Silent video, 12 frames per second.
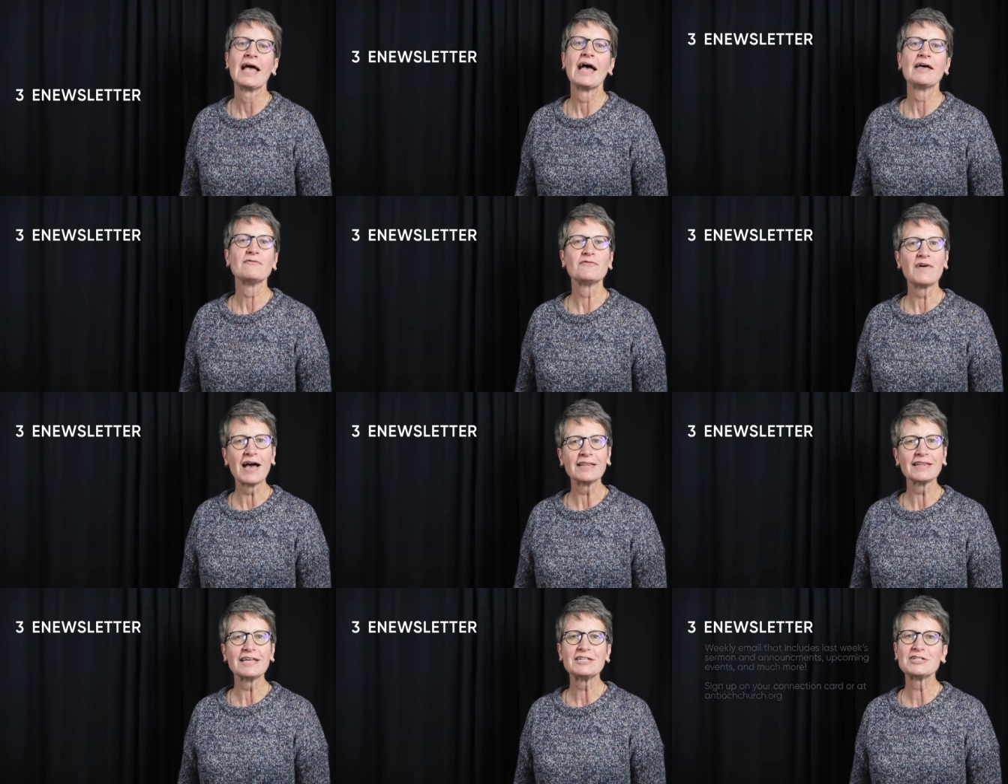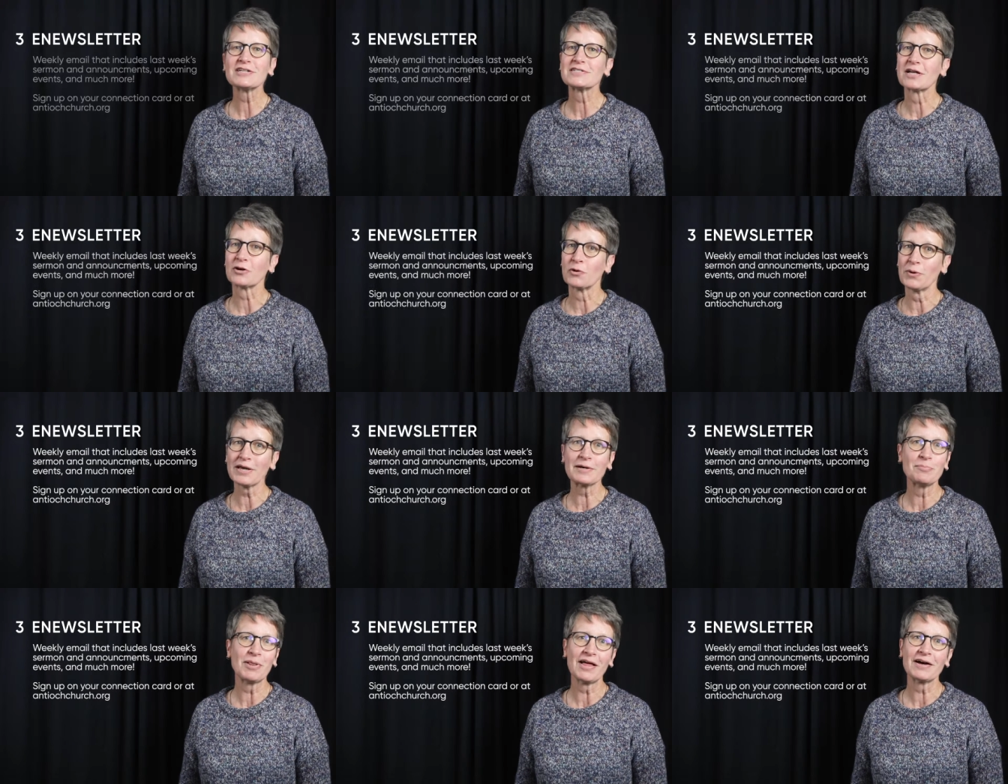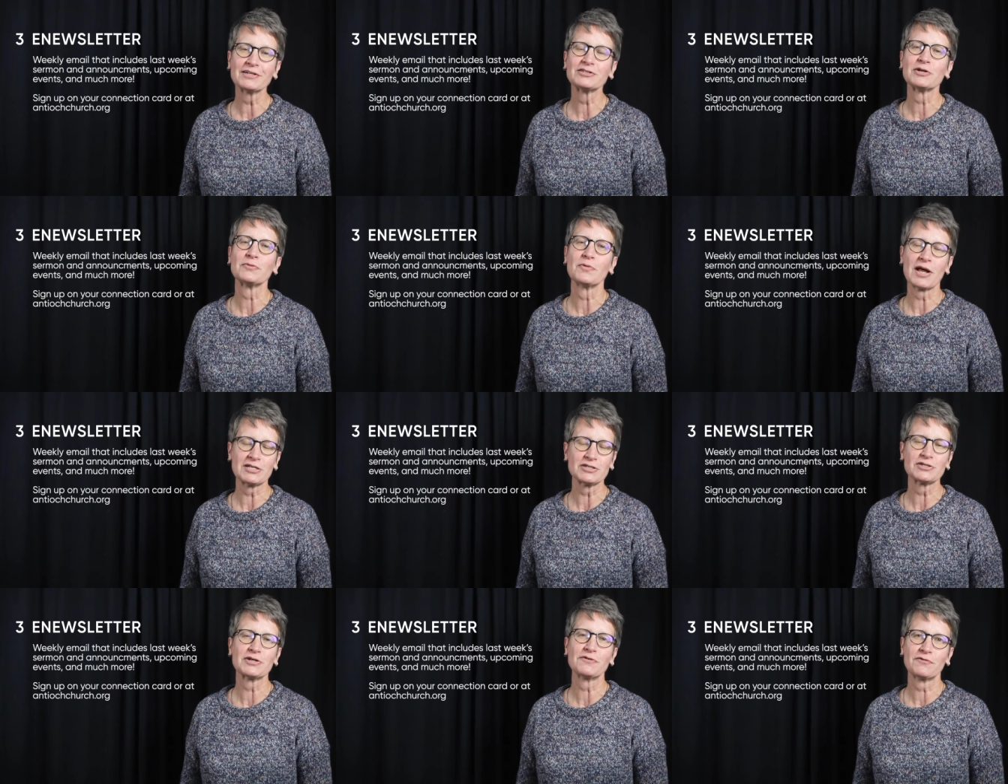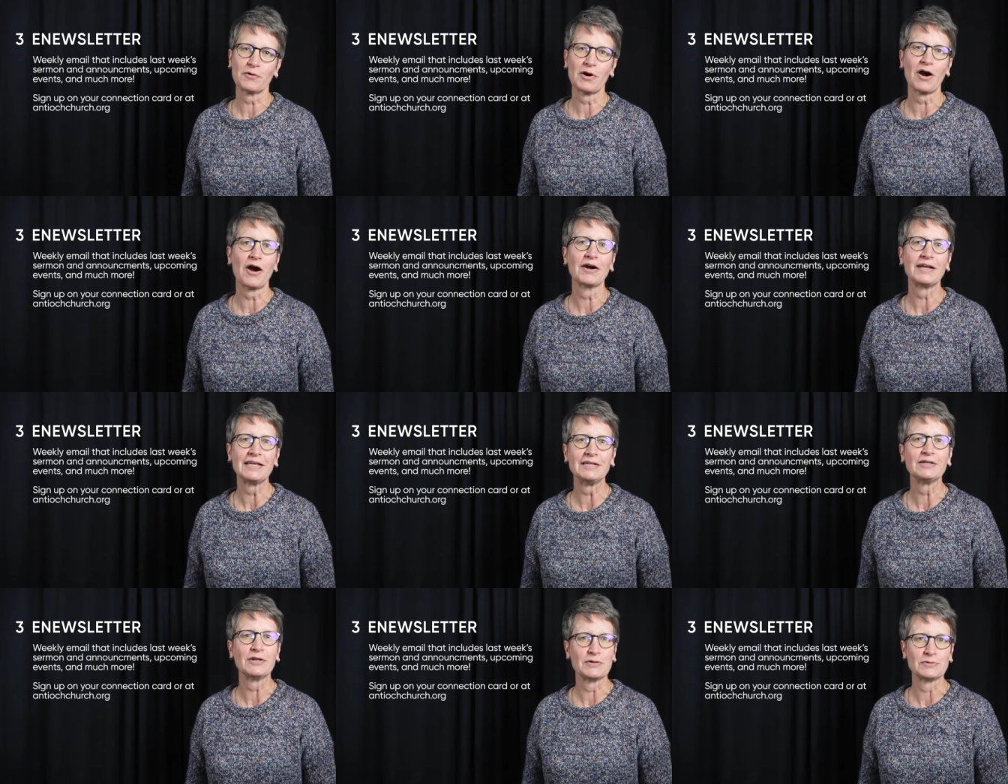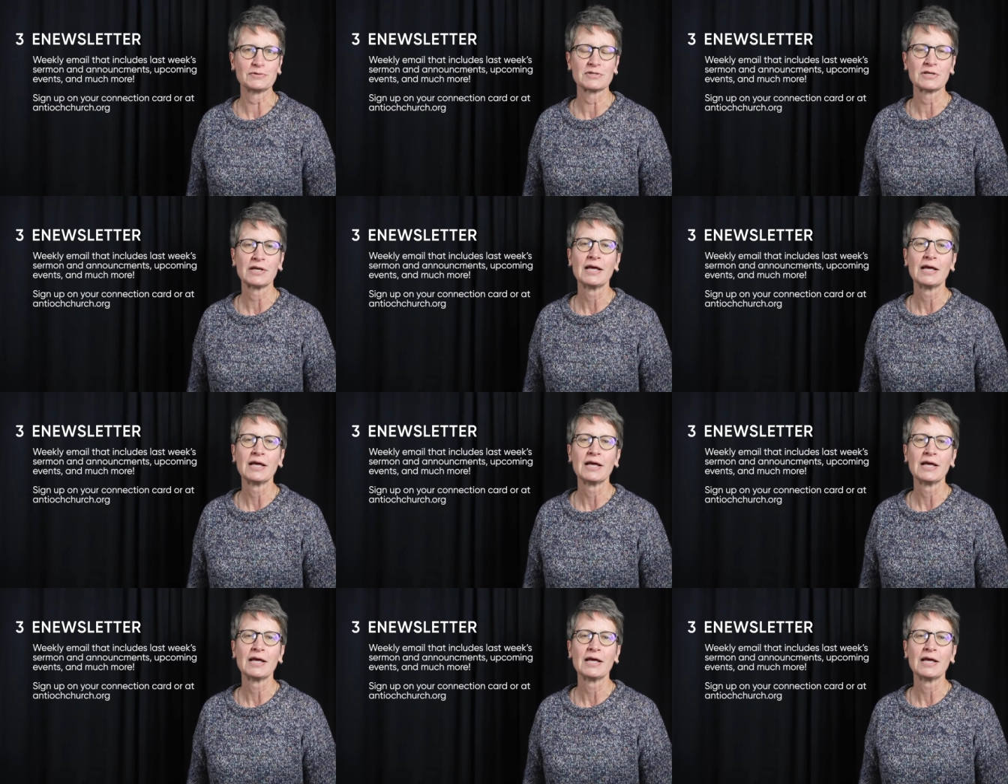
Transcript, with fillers: And finally, just a quick plug to register for our e news.